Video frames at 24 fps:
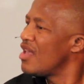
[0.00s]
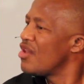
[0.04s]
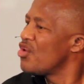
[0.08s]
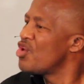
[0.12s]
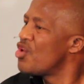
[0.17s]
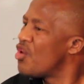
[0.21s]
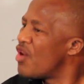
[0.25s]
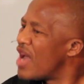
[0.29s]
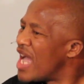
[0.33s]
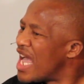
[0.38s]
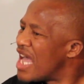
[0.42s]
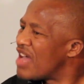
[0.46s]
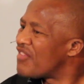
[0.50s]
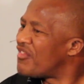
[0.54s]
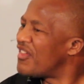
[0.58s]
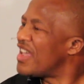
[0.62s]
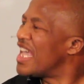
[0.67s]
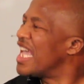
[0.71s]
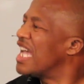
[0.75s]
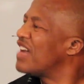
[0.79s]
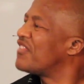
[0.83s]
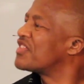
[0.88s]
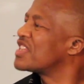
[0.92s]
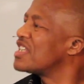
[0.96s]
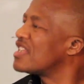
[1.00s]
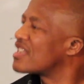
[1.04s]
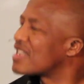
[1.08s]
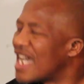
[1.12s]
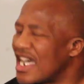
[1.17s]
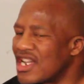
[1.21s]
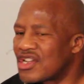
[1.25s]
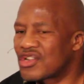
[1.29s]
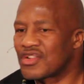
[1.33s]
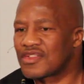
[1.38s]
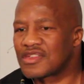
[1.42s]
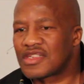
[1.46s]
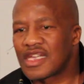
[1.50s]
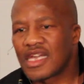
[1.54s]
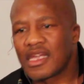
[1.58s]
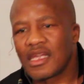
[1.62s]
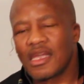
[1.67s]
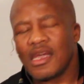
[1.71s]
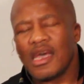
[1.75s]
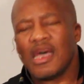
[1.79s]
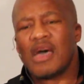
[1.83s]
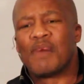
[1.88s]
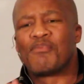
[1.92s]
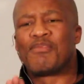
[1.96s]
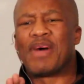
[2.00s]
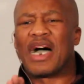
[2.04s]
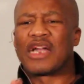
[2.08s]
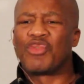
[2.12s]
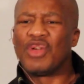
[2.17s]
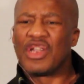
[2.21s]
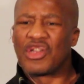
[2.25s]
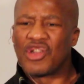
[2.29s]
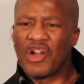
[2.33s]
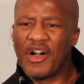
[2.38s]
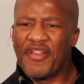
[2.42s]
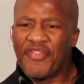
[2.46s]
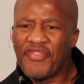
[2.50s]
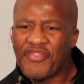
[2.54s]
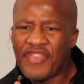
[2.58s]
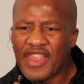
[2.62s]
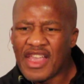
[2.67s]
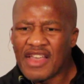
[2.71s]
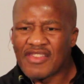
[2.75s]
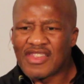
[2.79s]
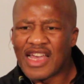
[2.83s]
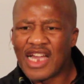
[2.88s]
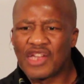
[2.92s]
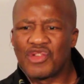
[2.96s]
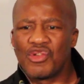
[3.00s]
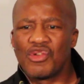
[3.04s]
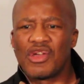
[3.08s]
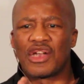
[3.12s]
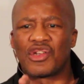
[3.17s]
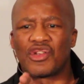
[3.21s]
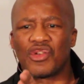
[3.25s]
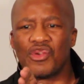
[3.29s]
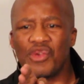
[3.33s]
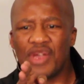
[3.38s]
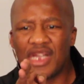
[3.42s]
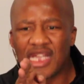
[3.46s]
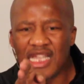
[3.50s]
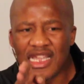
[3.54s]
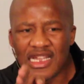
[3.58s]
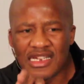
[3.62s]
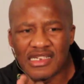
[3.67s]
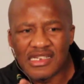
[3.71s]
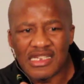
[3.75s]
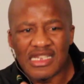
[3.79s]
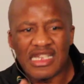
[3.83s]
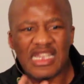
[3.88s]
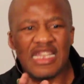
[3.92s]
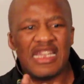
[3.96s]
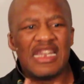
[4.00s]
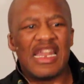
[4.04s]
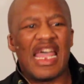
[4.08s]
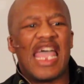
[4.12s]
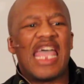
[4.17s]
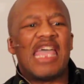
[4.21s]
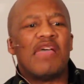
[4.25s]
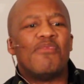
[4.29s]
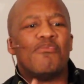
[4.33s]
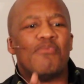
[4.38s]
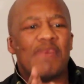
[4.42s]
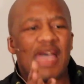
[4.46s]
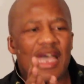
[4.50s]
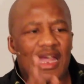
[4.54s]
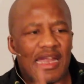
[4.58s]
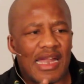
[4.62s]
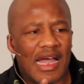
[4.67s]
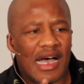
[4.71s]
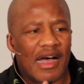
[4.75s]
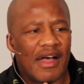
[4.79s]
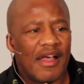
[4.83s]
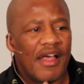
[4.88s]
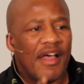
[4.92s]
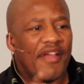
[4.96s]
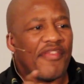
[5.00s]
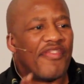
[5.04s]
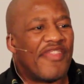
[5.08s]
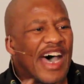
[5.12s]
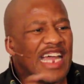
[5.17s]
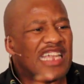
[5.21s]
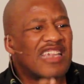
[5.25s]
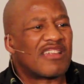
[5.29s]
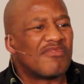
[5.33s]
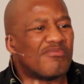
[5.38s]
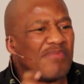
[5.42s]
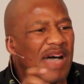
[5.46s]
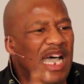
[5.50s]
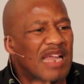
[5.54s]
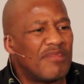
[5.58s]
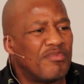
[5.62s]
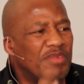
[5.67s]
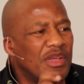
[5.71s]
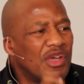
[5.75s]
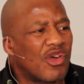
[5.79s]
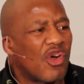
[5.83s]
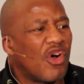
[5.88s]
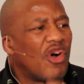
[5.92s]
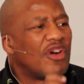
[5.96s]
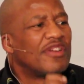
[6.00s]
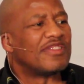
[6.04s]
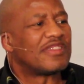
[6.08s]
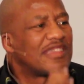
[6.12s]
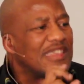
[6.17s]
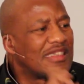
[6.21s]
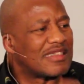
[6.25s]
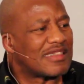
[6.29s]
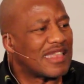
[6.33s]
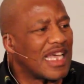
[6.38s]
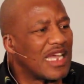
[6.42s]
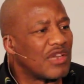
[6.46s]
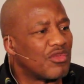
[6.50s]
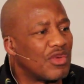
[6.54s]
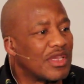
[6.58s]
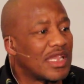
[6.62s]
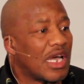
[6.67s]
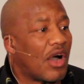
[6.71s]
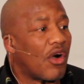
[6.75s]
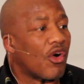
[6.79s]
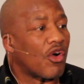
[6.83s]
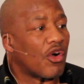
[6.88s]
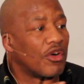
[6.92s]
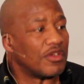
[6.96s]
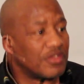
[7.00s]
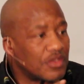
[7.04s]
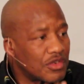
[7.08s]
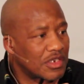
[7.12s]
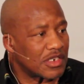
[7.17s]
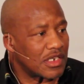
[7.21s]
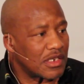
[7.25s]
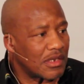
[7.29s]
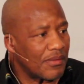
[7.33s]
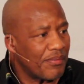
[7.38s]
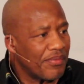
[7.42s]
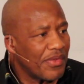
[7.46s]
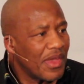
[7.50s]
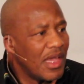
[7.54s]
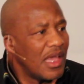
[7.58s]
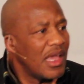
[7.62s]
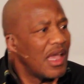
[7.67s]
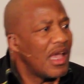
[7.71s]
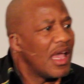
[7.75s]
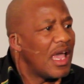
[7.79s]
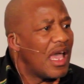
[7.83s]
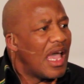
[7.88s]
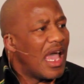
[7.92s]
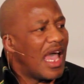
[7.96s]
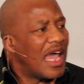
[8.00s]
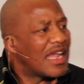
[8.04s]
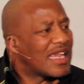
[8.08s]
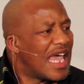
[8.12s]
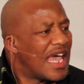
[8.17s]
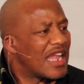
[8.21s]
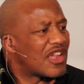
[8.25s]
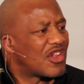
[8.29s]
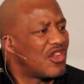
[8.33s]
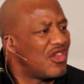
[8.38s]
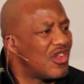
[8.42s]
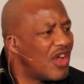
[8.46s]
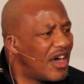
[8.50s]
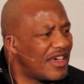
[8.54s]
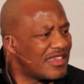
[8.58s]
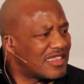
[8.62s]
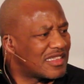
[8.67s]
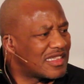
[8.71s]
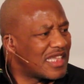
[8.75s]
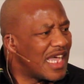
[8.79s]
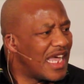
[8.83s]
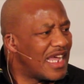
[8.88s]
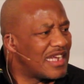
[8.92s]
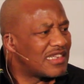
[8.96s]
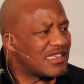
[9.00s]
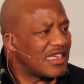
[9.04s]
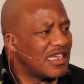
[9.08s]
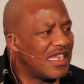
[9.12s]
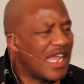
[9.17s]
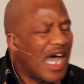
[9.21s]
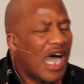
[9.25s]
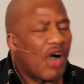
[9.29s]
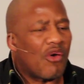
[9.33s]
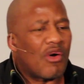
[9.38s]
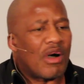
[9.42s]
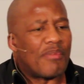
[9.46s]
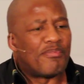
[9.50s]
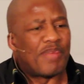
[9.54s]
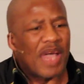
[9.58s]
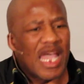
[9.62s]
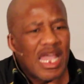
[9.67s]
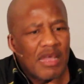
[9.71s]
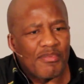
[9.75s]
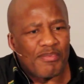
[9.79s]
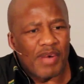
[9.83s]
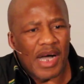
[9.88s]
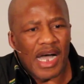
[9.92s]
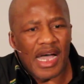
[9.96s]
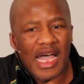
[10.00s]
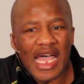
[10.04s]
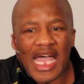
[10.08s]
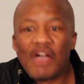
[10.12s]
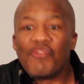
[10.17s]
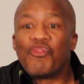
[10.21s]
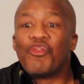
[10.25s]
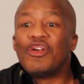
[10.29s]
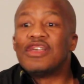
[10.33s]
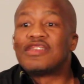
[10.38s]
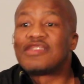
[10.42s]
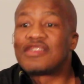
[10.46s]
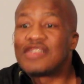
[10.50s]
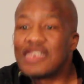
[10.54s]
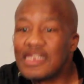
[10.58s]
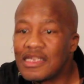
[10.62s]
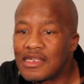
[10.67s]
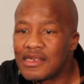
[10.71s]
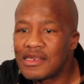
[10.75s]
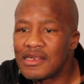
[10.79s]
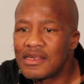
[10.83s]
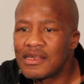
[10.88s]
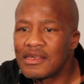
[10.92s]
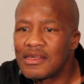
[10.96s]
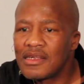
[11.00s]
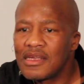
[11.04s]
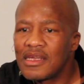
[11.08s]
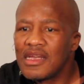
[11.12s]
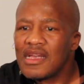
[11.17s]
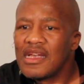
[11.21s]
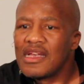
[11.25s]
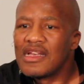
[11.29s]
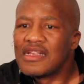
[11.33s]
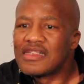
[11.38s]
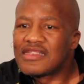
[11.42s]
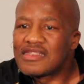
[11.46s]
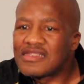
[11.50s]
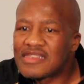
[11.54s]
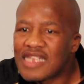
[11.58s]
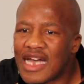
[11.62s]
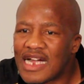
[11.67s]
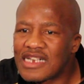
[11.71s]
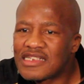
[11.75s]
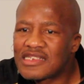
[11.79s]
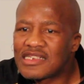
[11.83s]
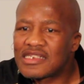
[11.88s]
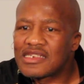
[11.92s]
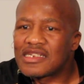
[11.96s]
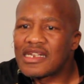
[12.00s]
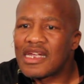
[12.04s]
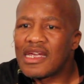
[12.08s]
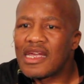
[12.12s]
you have every right to say, but we don't think that we are doing it in a manner that might be consistent with our constitution. At no stage in our paper have we seen such